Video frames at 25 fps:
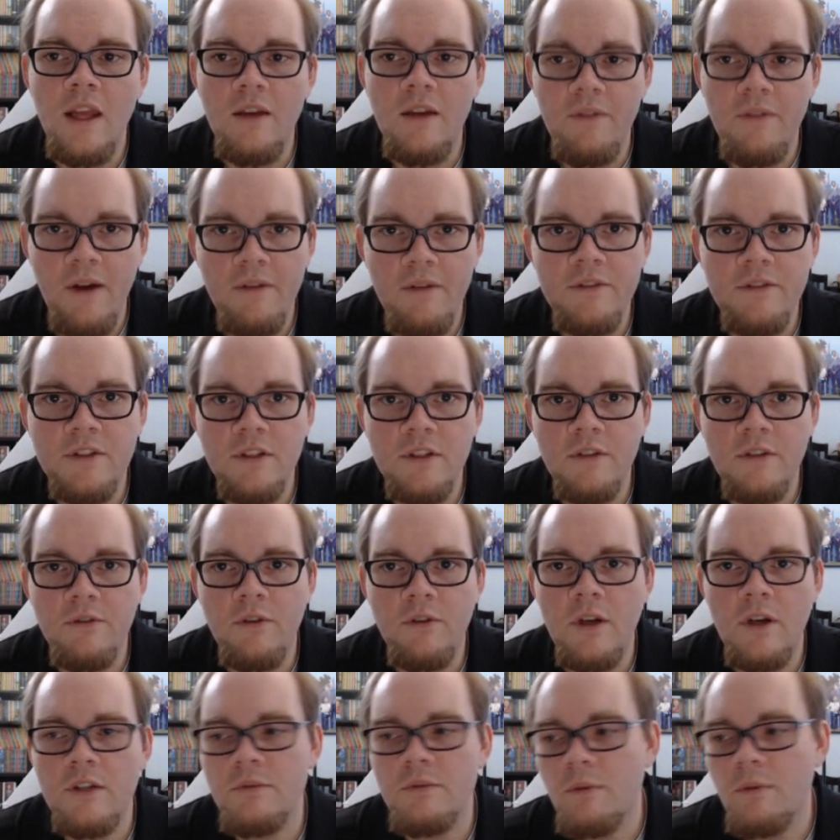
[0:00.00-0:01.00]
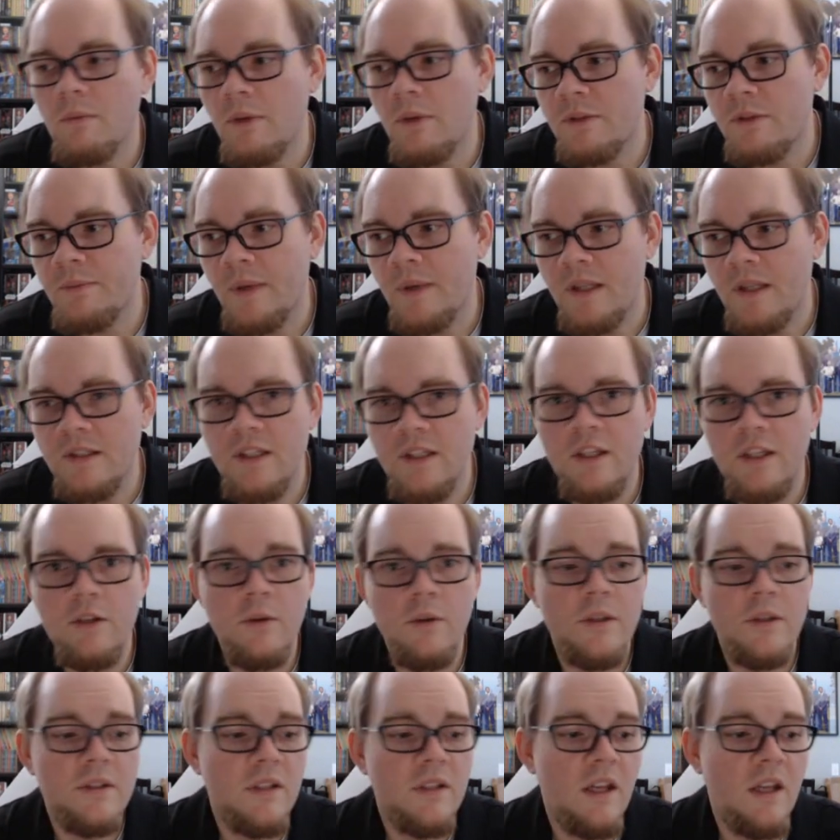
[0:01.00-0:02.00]
If f is differentiable, it must be
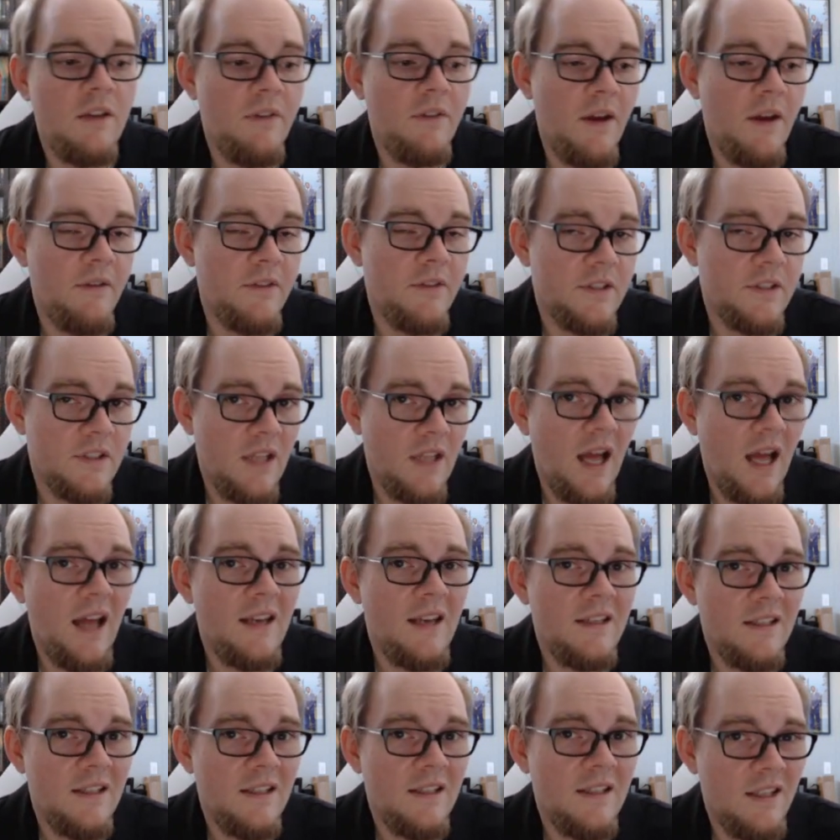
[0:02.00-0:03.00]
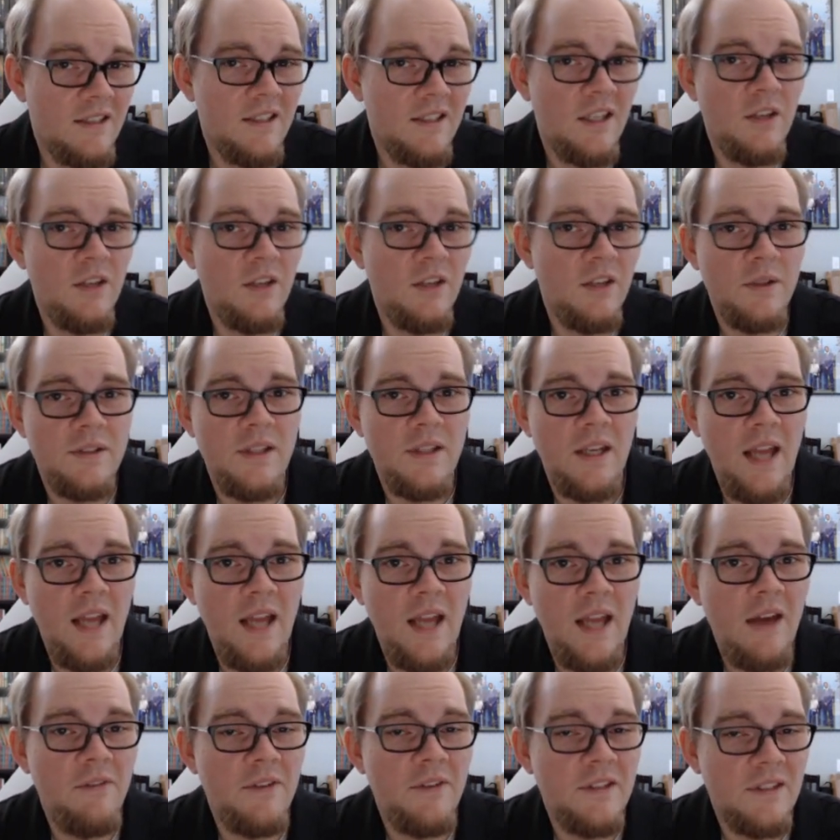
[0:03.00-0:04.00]
continuous. If f is not continuous,
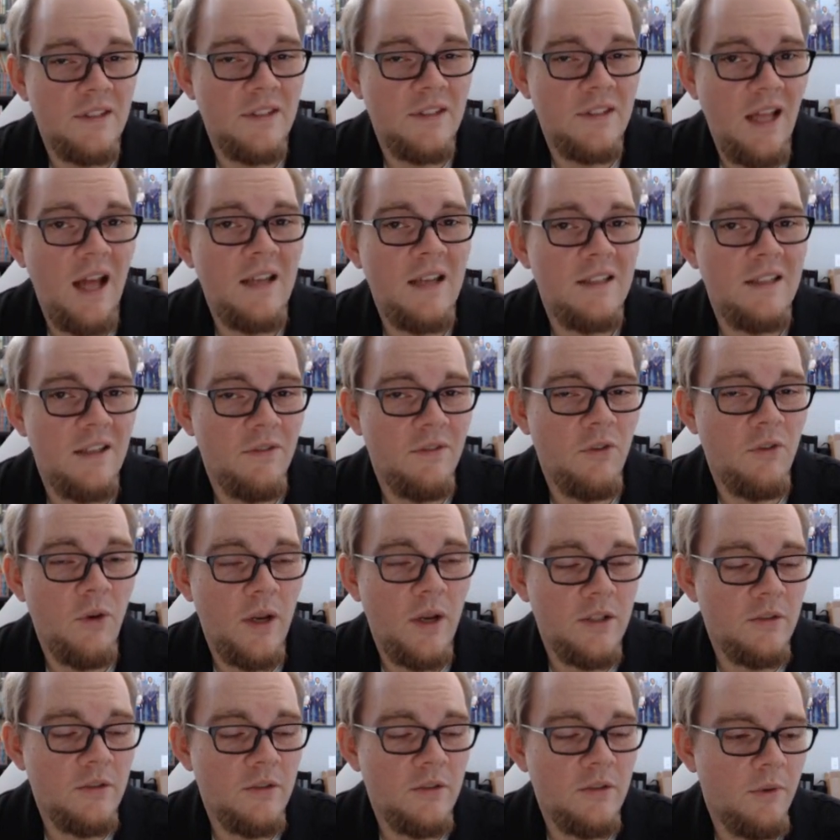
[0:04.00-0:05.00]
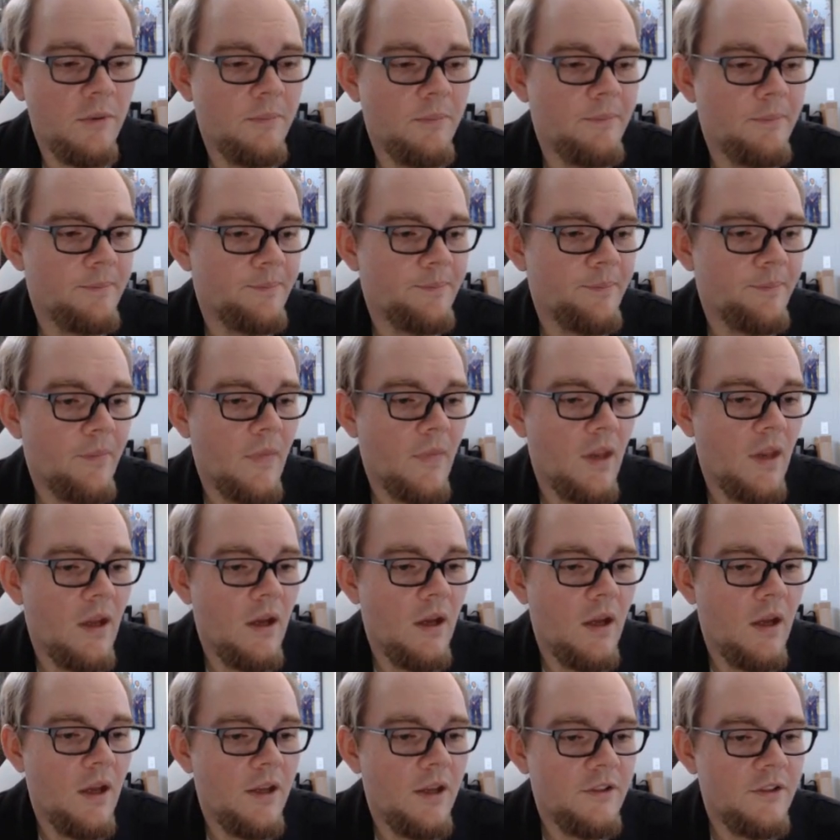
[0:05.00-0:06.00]
then f is not differentiable.
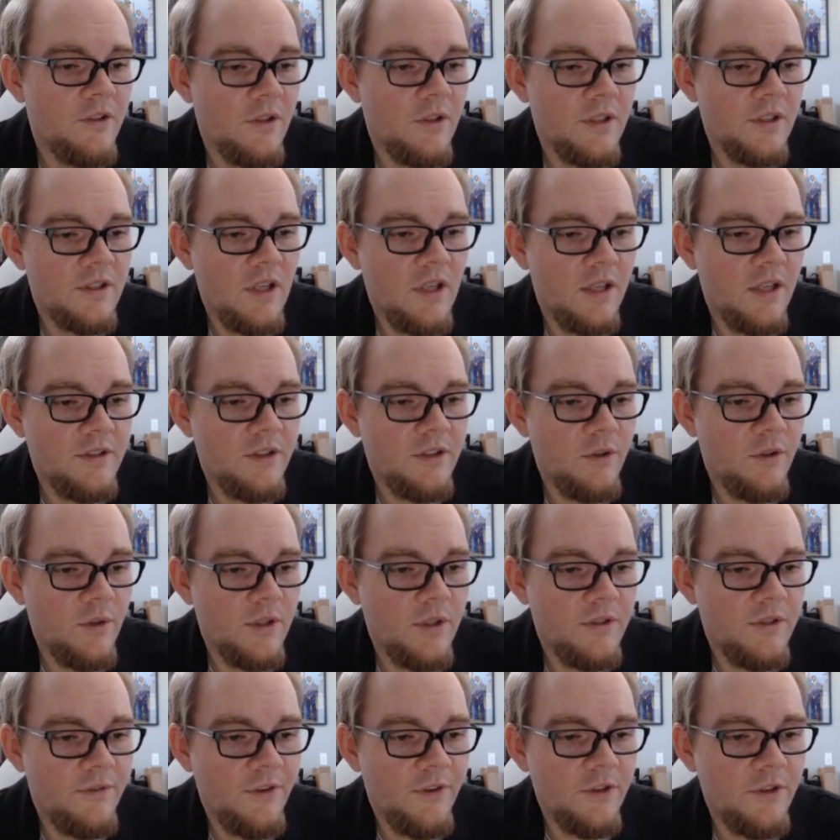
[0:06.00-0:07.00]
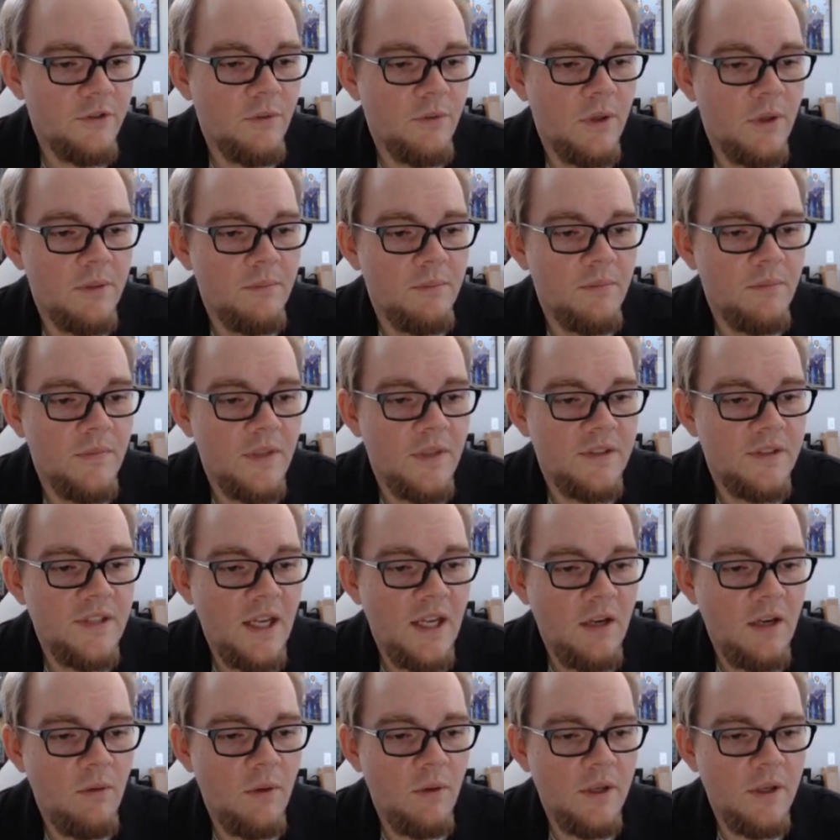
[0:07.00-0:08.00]
So discontinuity is the first one. The
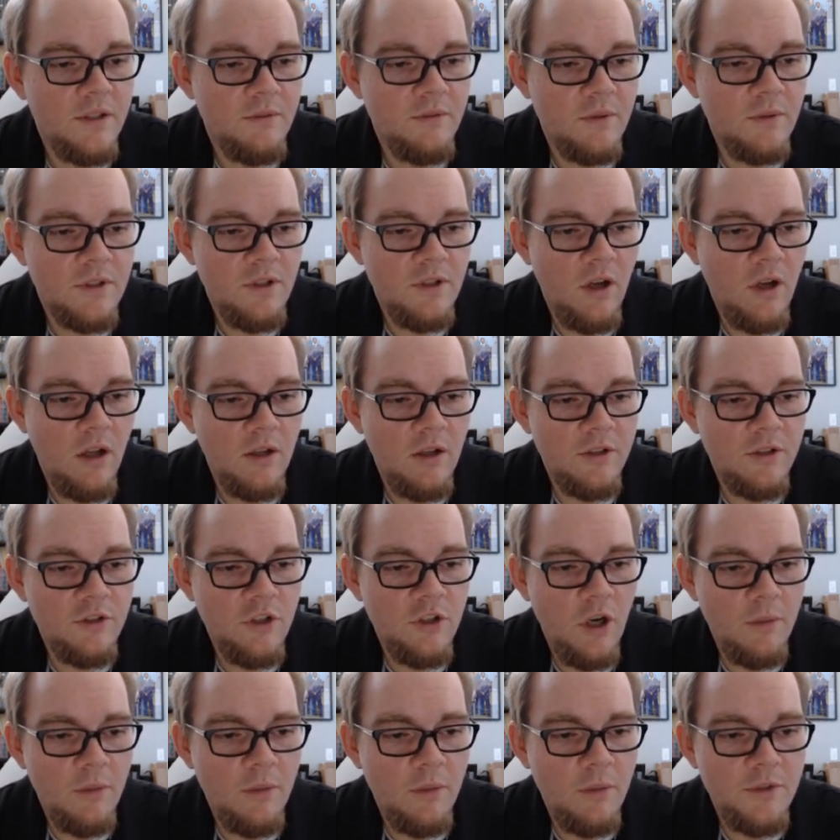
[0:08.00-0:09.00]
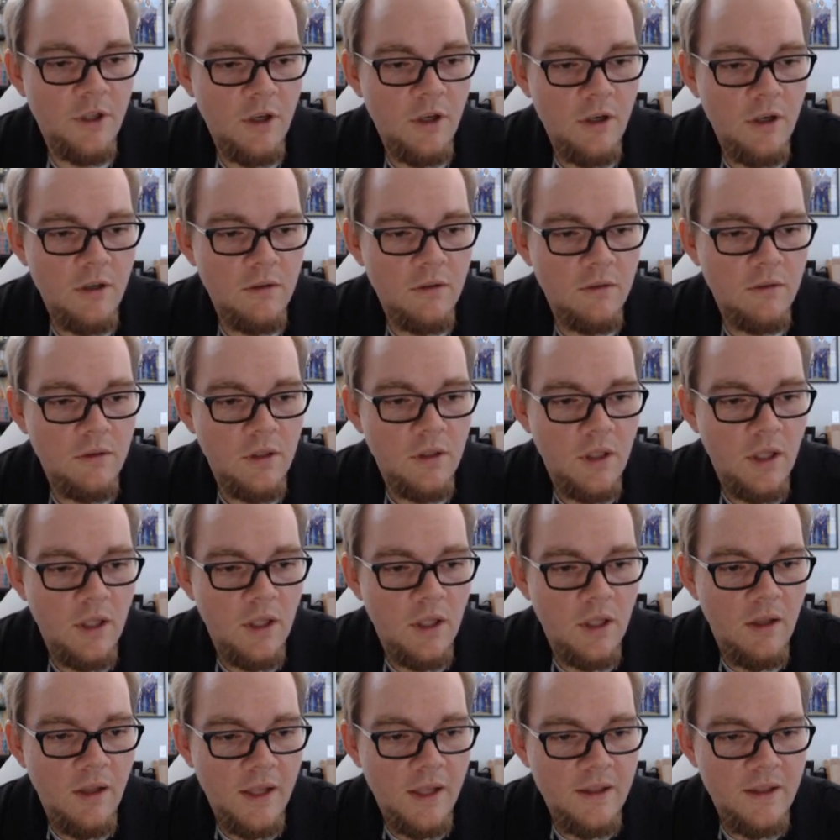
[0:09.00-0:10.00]
second one is what's called a sharp turn.
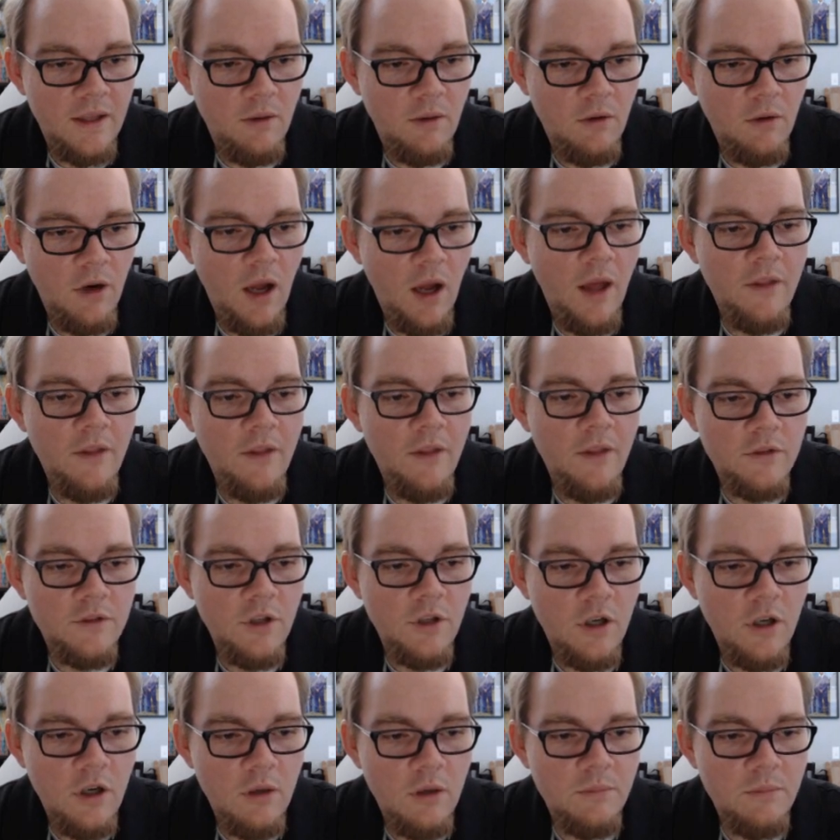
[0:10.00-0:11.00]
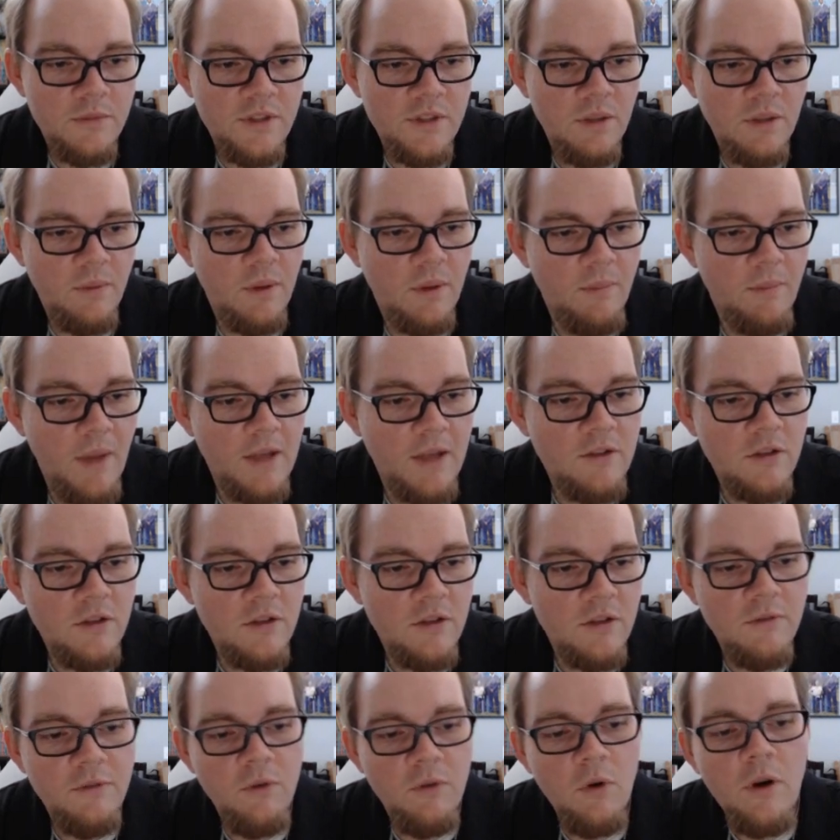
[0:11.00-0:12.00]
Like there were other terms that we
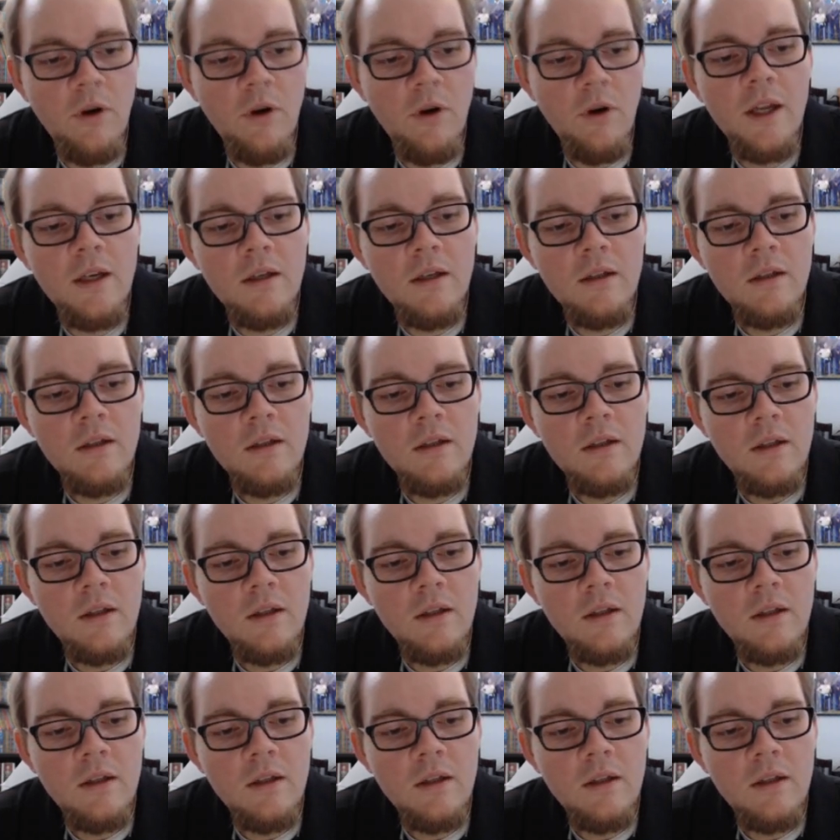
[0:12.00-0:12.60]
mentioned for it.